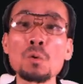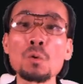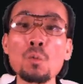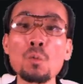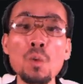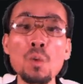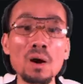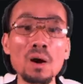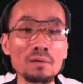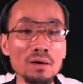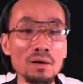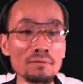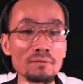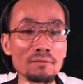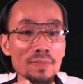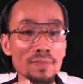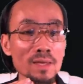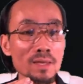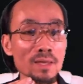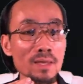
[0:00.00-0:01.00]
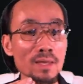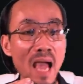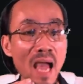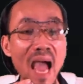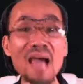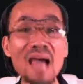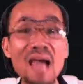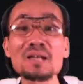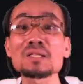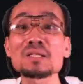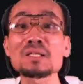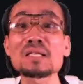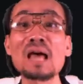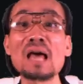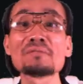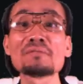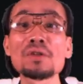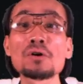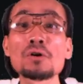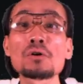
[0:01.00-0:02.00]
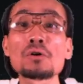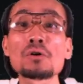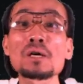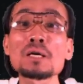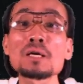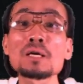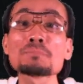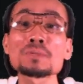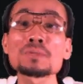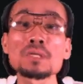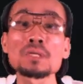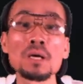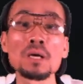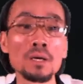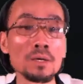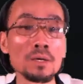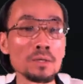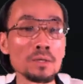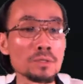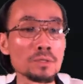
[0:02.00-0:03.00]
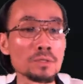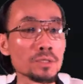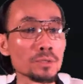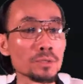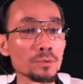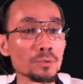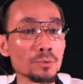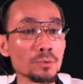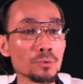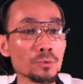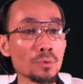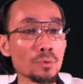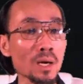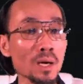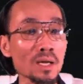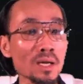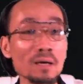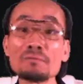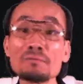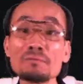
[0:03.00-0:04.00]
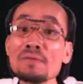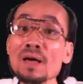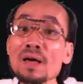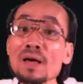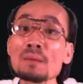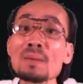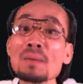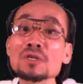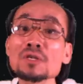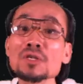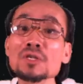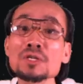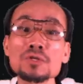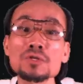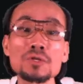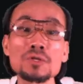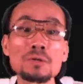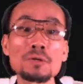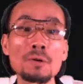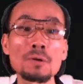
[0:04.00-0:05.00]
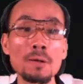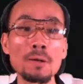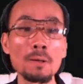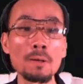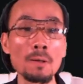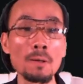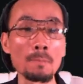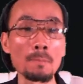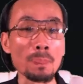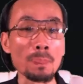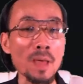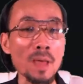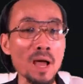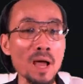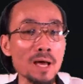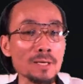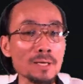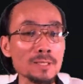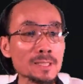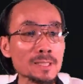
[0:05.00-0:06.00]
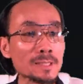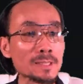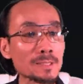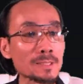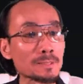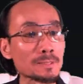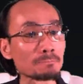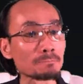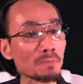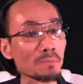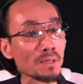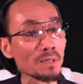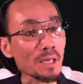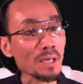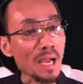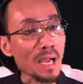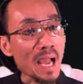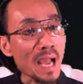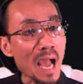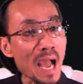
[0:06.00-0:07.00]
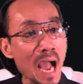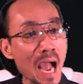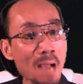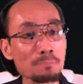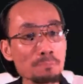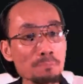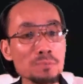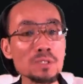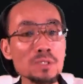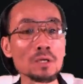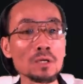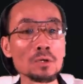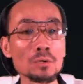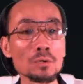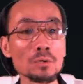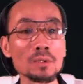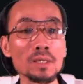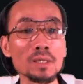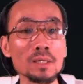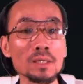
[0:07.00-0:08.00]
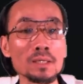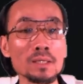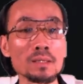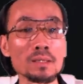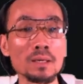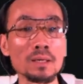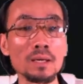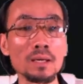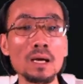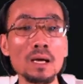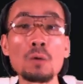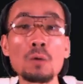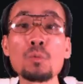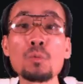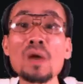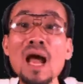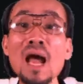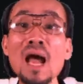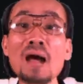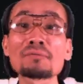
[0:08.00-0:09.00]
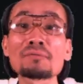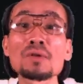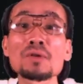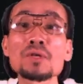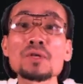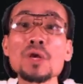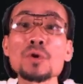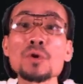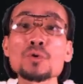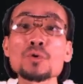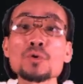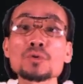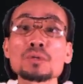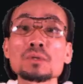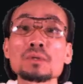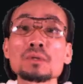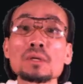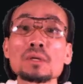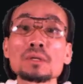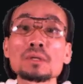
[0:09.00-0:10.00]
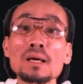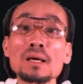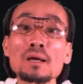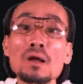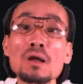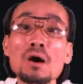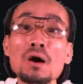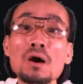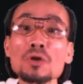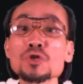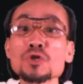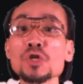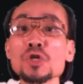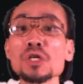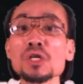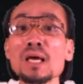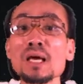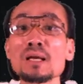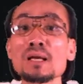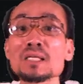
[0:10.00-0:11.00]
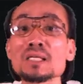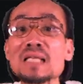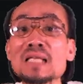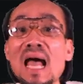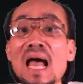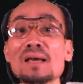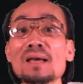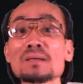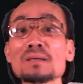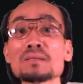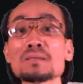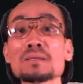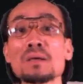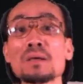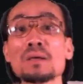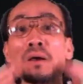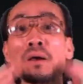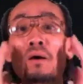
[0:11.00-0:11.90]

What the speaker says: one of the Einstein video clips to convey the message that absolutely we have to use the technology and the science